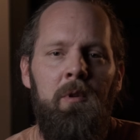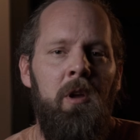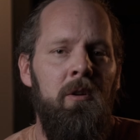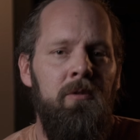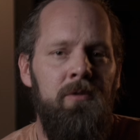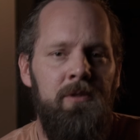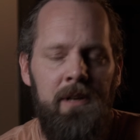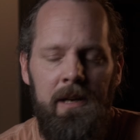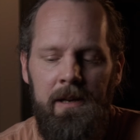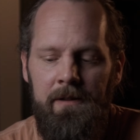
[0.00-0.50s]
going
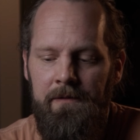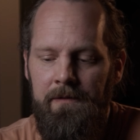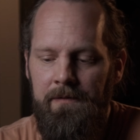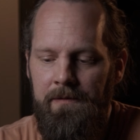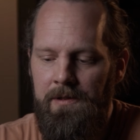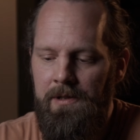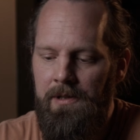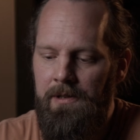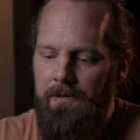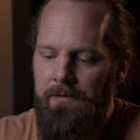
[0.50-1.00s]
to have
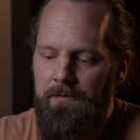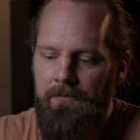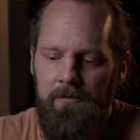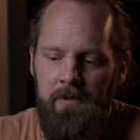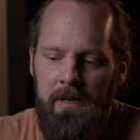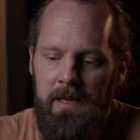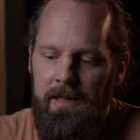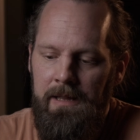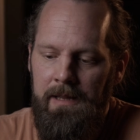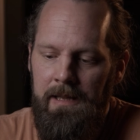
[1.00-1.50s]
to
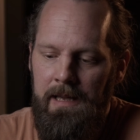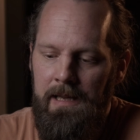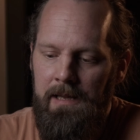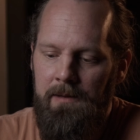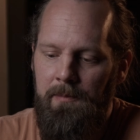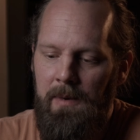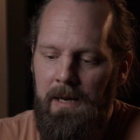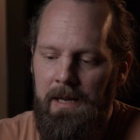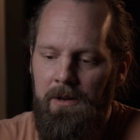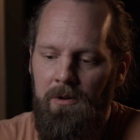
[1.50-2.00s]
rethink
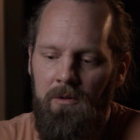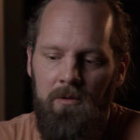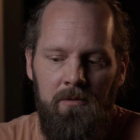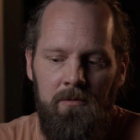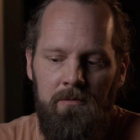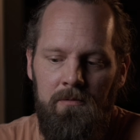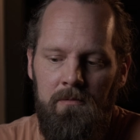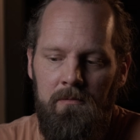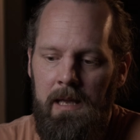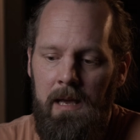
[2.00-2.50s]
my
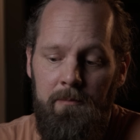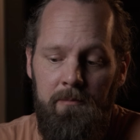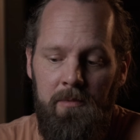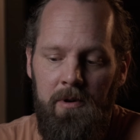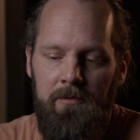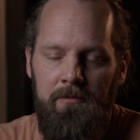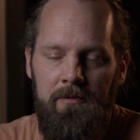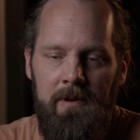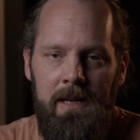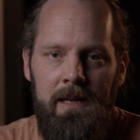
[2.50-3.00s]
whole camera
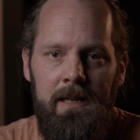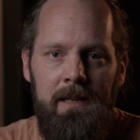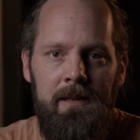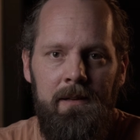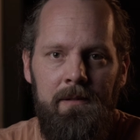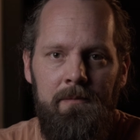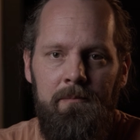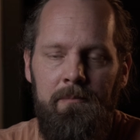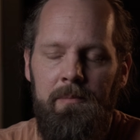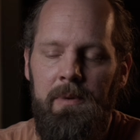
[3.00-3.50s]
rig
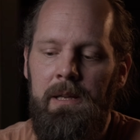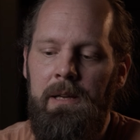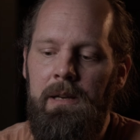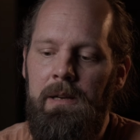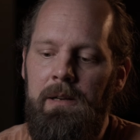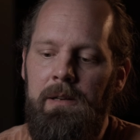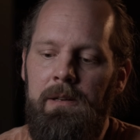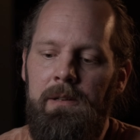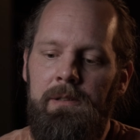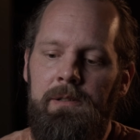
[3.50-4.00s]

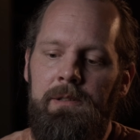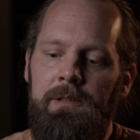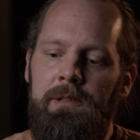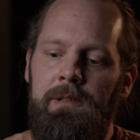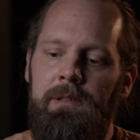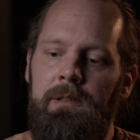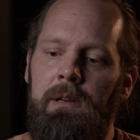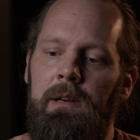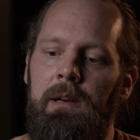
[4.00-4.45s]
because